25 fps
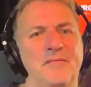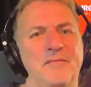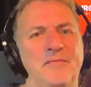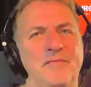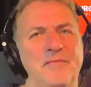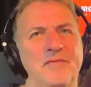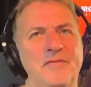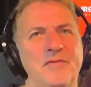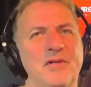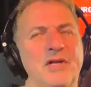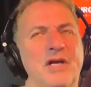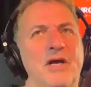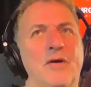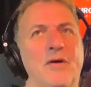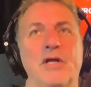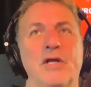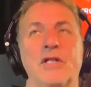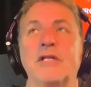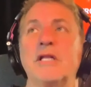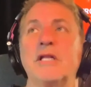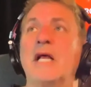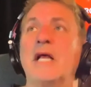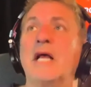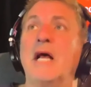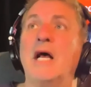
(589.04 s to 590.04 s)
Yeah.
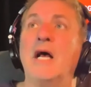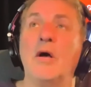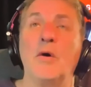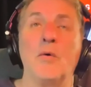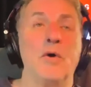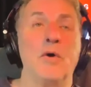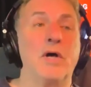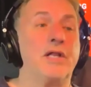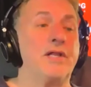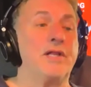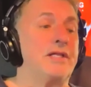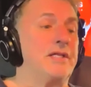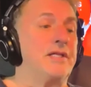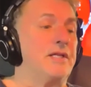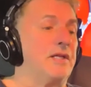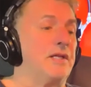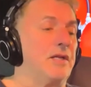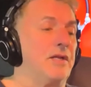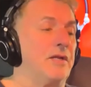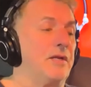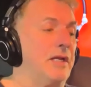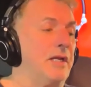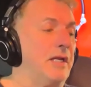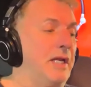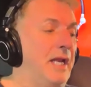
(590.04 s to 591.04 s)
well, and,
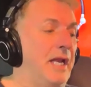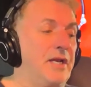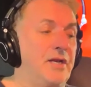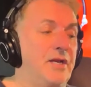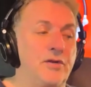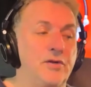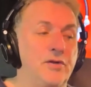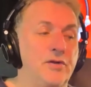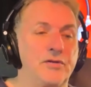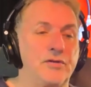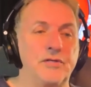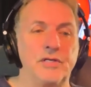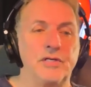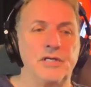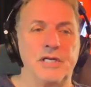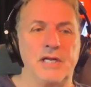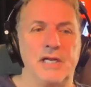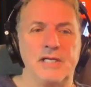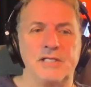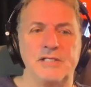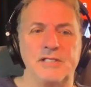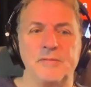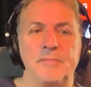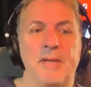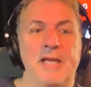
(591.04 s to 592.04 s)
and, you,
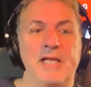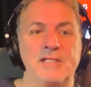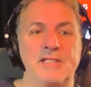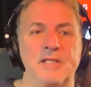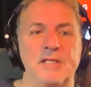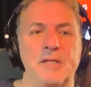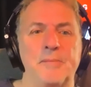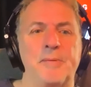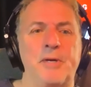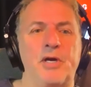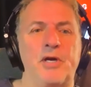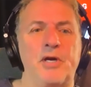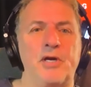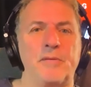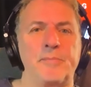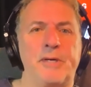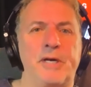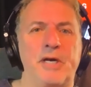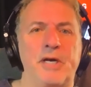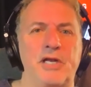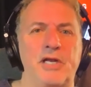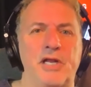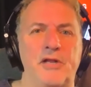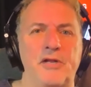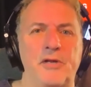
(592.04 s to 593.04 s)
it's amazing well, the parallel
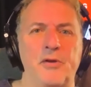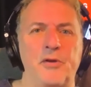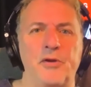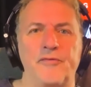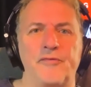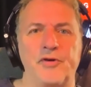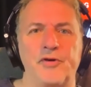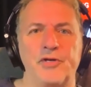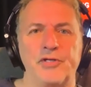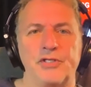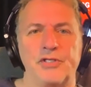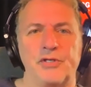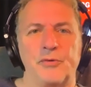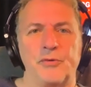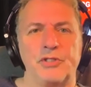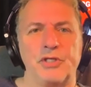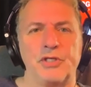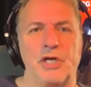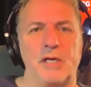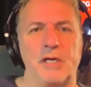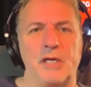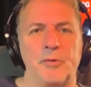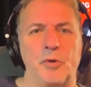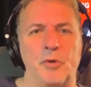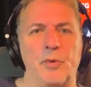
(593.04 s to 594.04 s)
parallel universes. You were
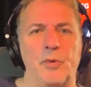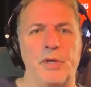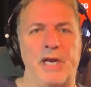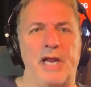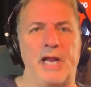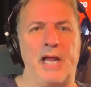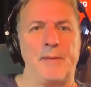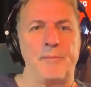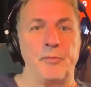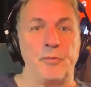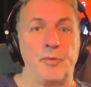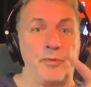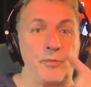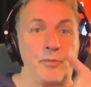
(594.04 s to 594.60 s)
talking about what happened with